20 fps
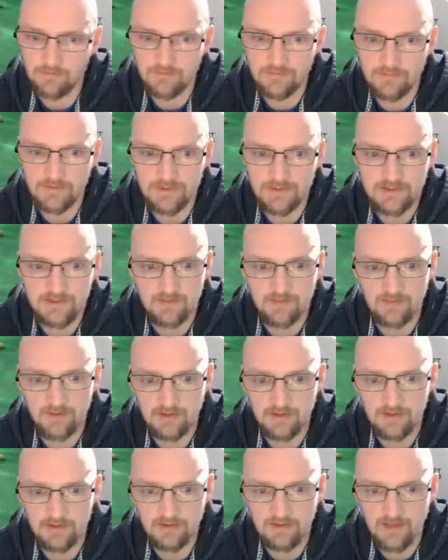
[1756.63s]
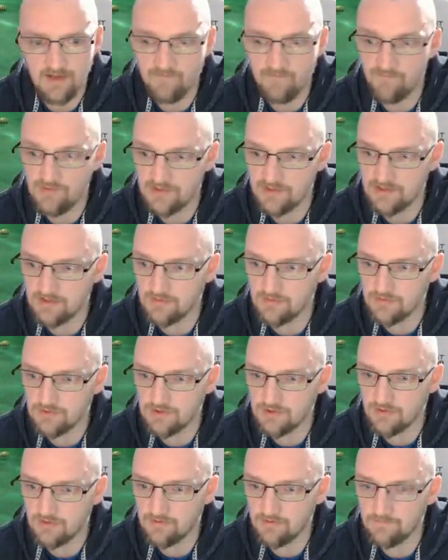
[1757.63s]
similar every single
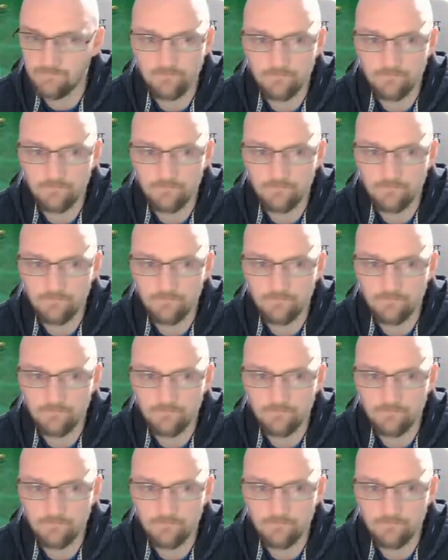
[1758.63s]
time.